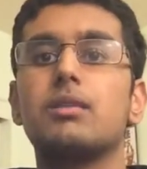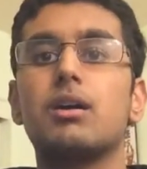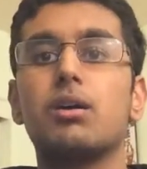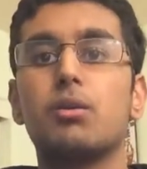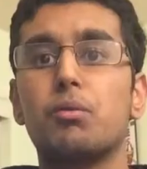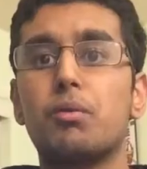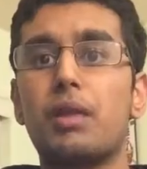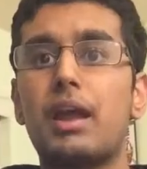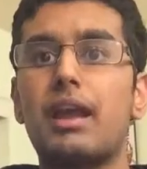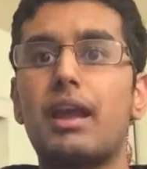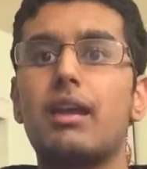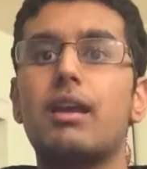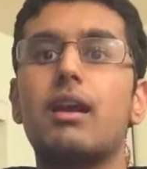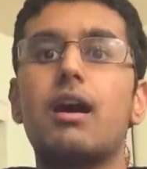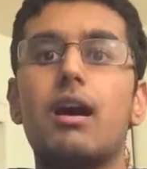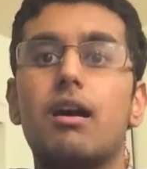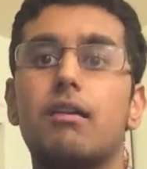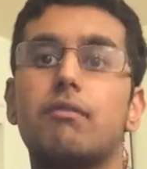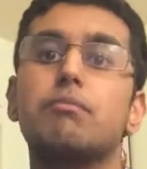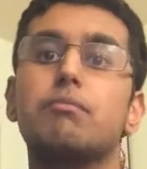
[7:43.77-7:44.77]
array
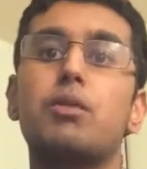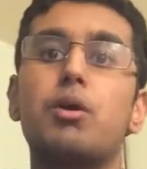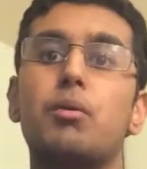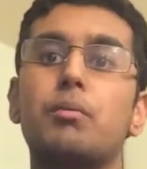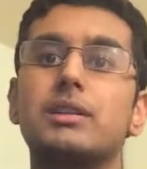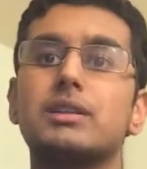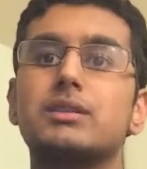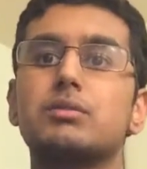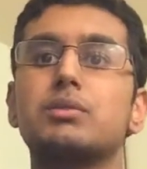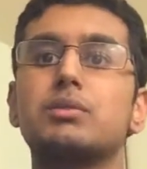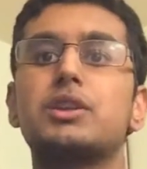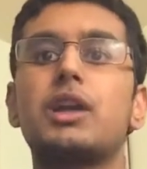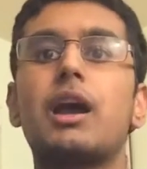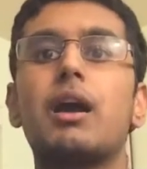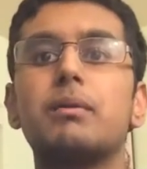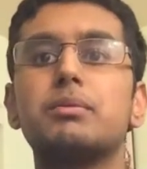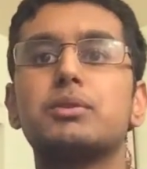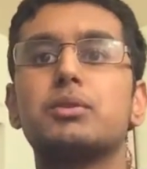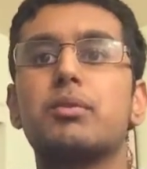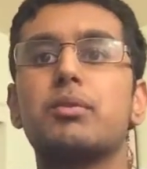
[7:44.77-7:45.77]
of moments, which
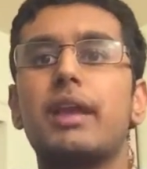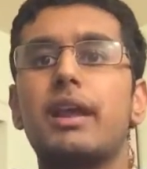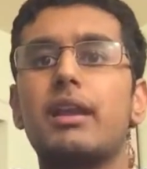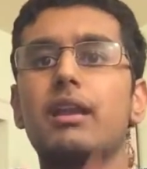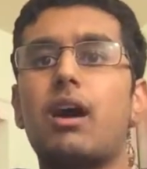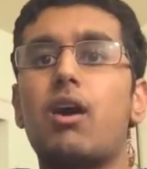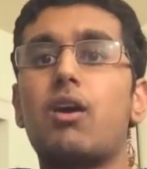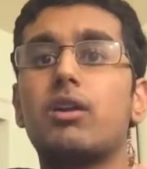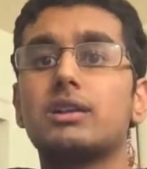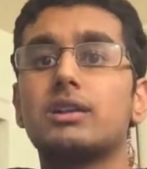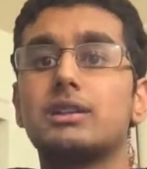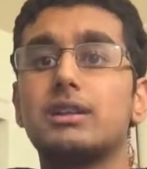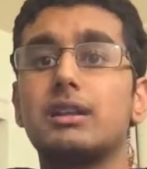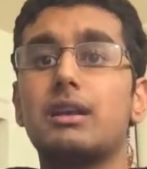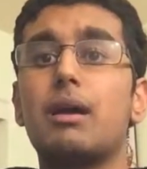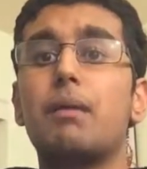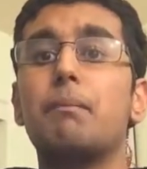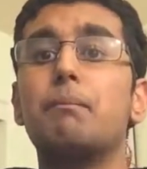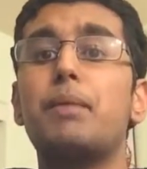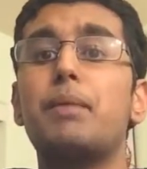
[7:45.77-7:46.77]
helps create,
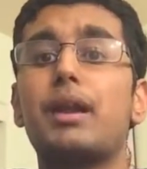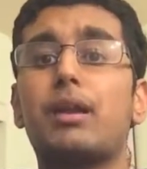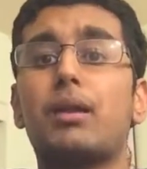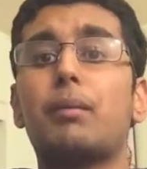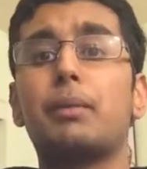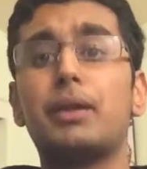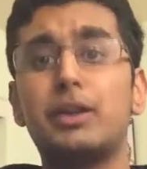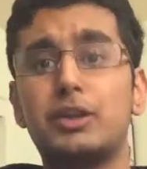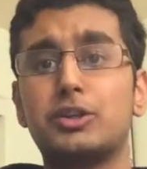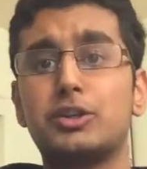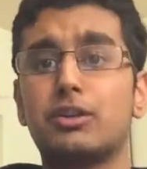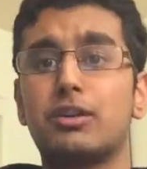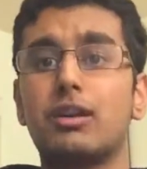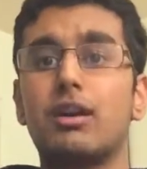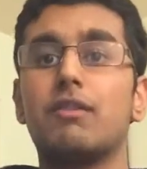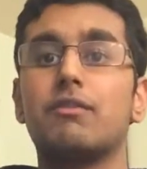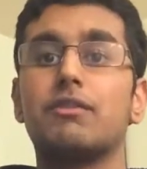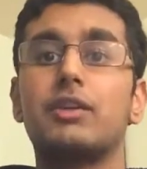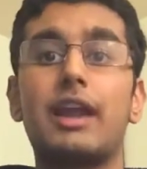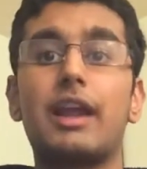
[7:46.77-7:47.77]
honestly, a better picture
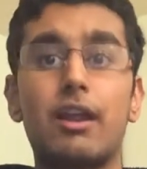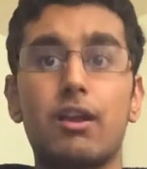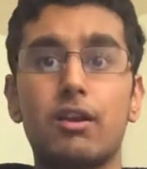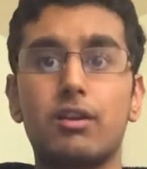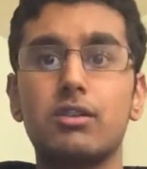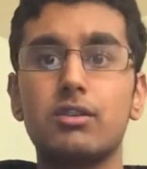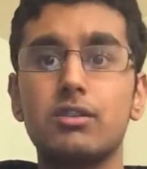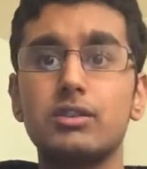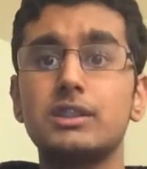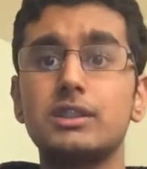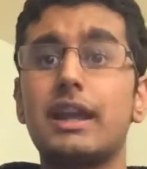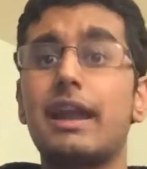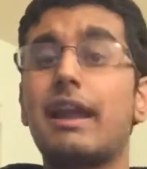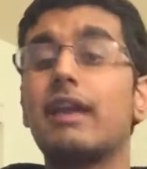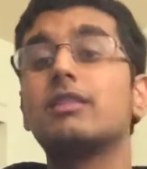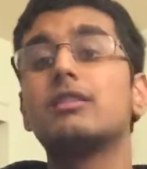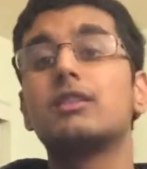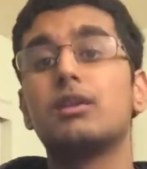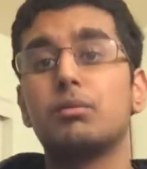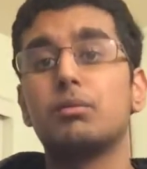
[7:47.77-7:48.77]
of characters
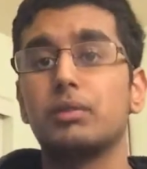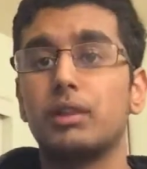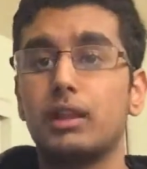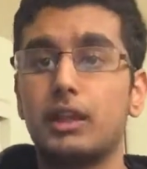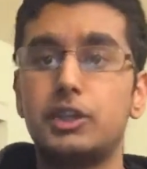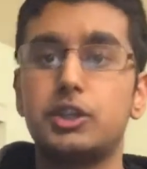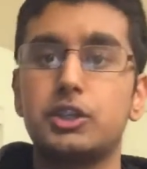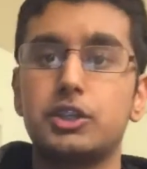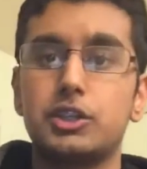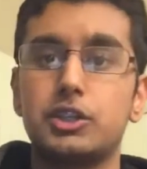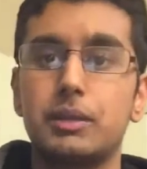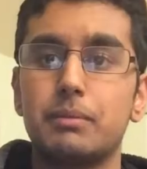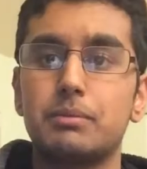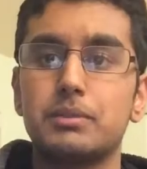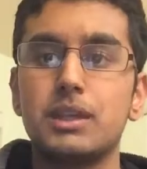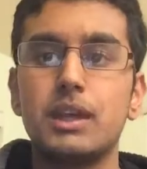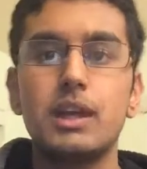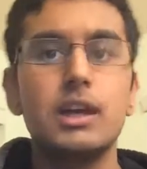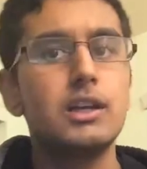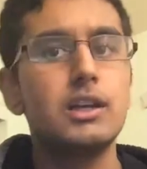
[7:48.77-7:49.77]
and their
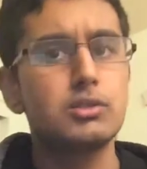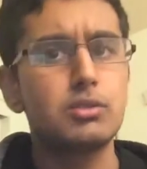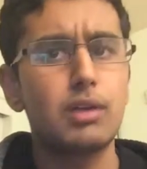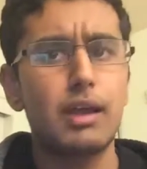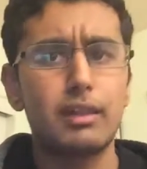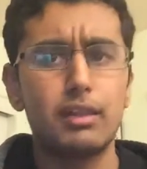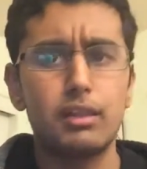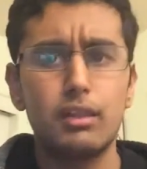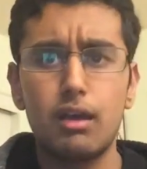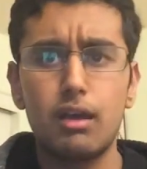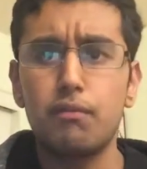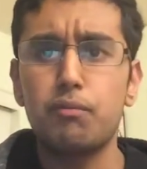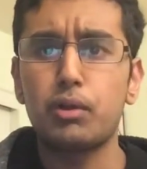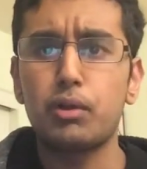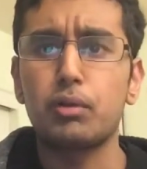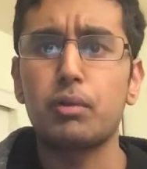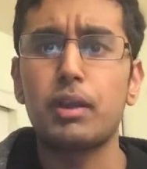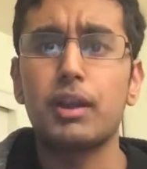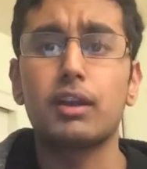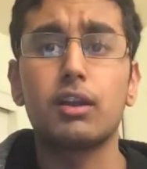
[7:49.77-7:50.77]
relationships. So I love
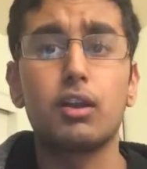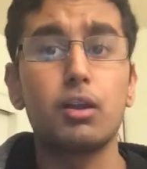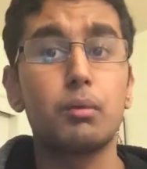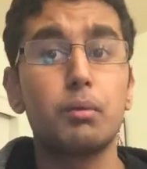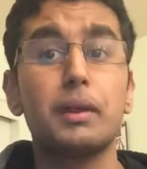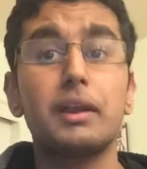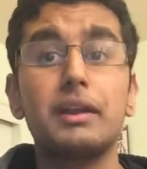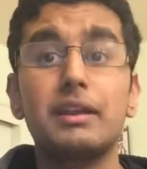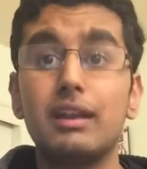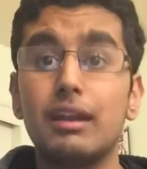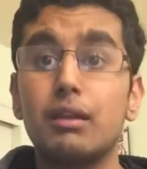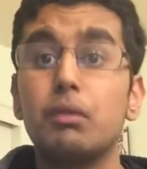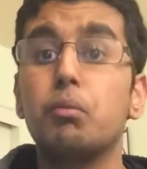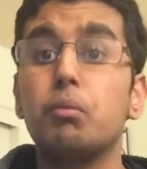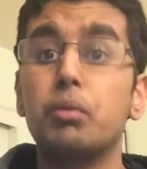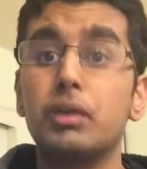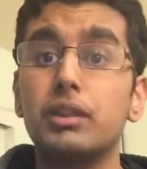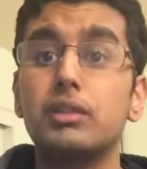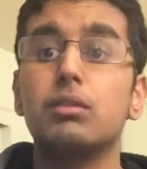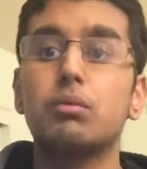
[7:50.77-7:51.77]
what Greta Gerwig
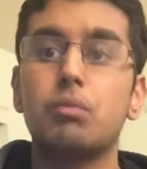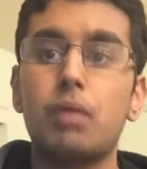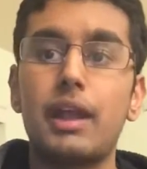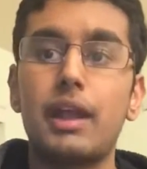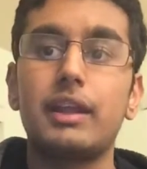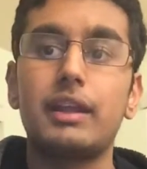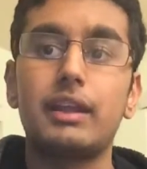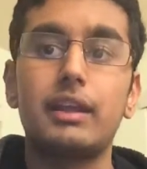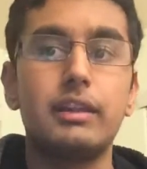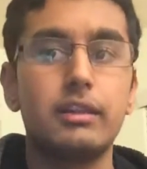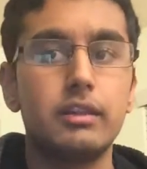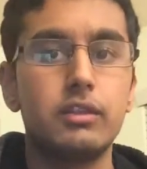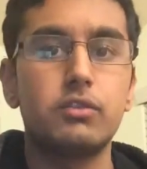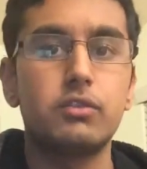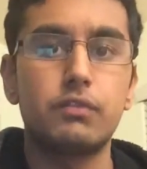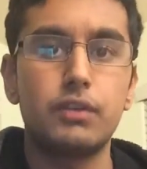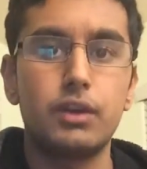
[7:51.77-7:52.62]
did with the writing in this